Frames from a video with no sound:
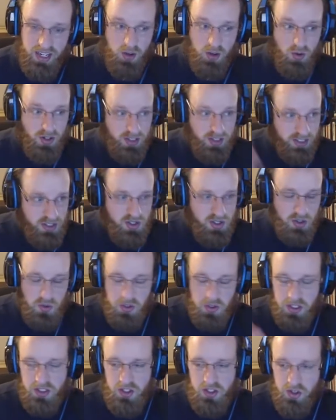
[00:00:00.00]
or at least
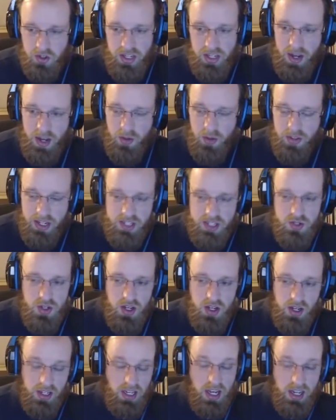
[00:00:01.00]
according to their account,
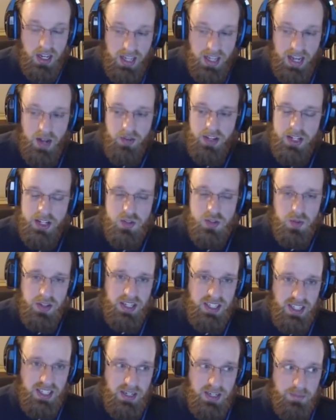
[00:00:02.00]
that's when they
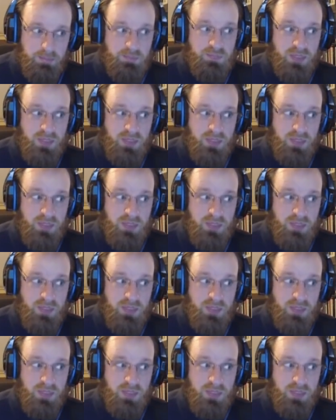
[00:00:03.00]
did.